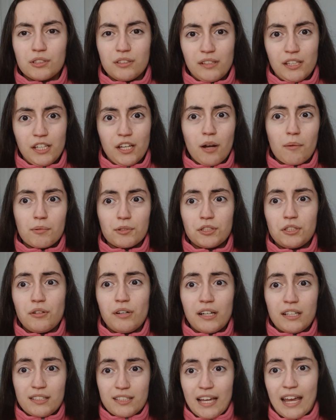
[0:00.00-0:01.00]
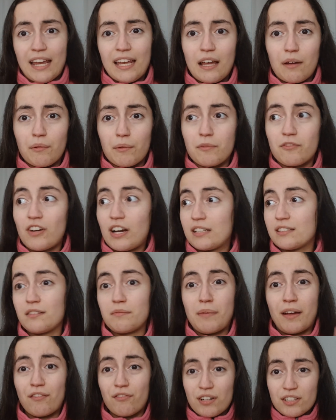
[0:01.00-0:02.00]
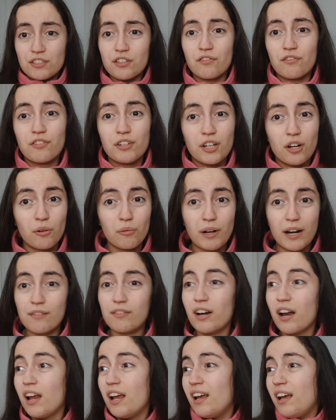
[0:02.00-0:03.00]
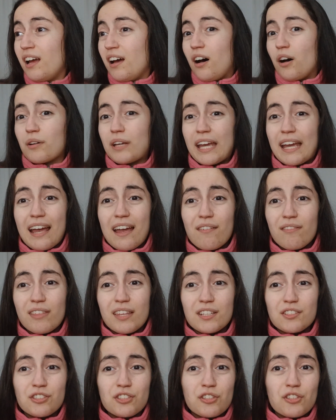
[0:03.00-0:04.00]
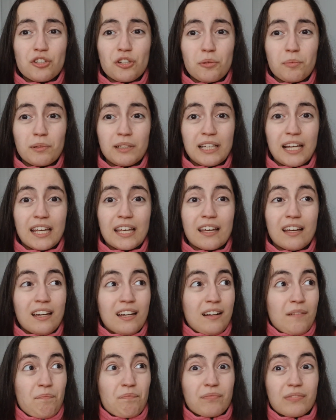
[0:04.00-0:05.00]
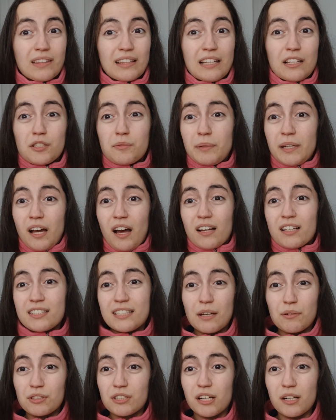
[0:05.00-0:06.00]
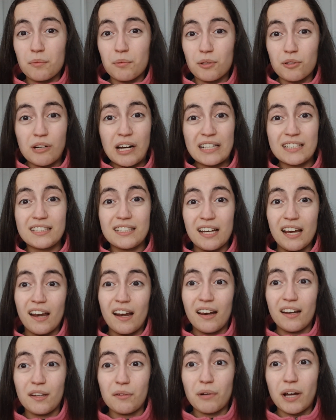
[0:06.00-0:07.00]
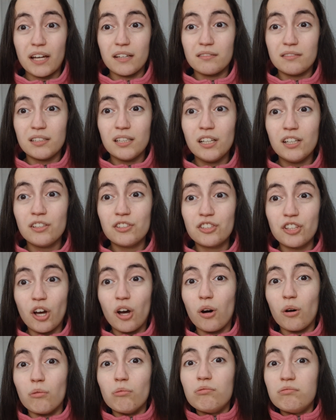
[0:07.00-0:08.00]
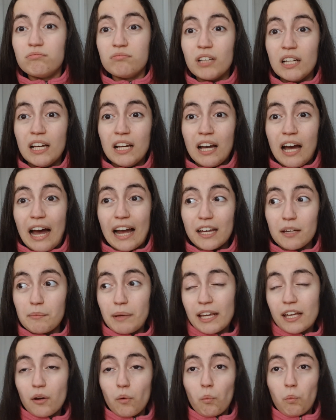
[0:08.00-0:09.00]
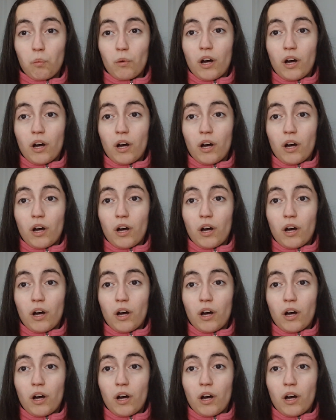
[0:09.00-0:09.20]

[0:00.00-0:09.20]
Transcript: the opportunity to hang out with friends, if my friends are free or whatever, okay, I have things to do, but, like, let's be honest, I was going to procrastinate anyway. So I can make a